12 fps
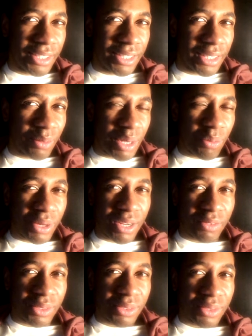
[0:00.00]
I'm like,
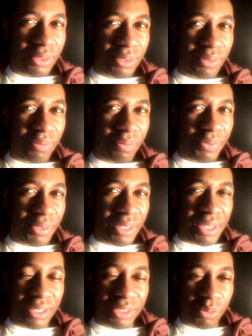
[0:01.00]
whatever. The
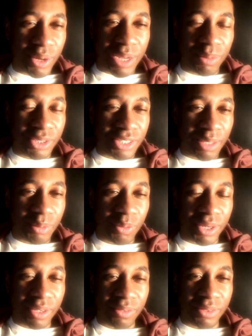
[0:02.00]
nigga rainbow zombie,
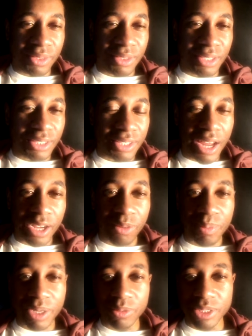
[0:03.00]
whatever. This
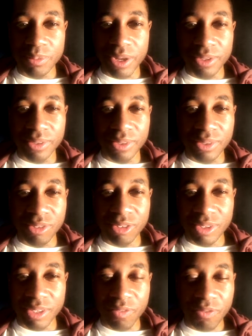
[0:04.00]
documentary is about
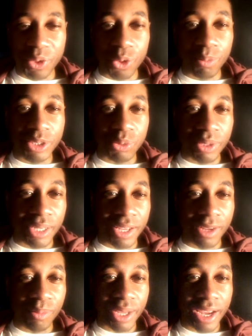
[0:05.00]
the feud between him
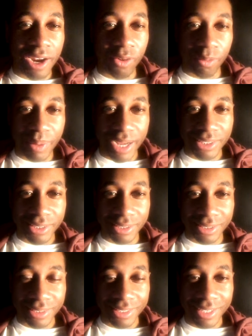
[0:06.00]
and Carol
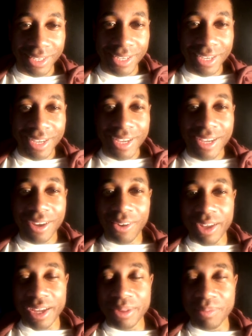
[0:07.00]
Baskins.
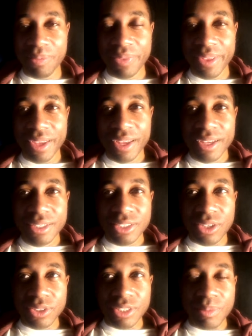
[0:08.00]
Okay. So
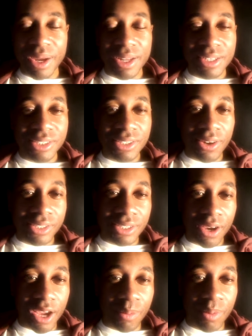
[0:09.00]
somebody else started
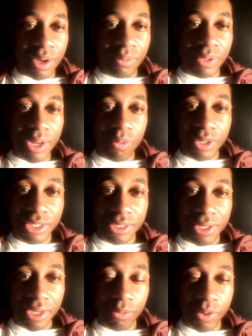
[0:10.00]
talking about him. Then once
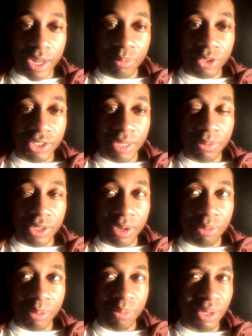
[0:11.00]
again, Rainbow Zombie coming
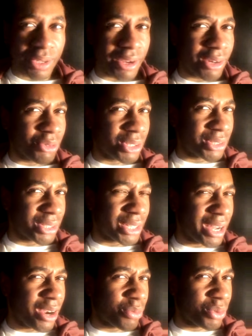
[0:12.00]
up. I'm like, y'all really,
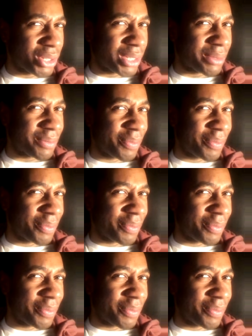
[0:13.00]
y'all really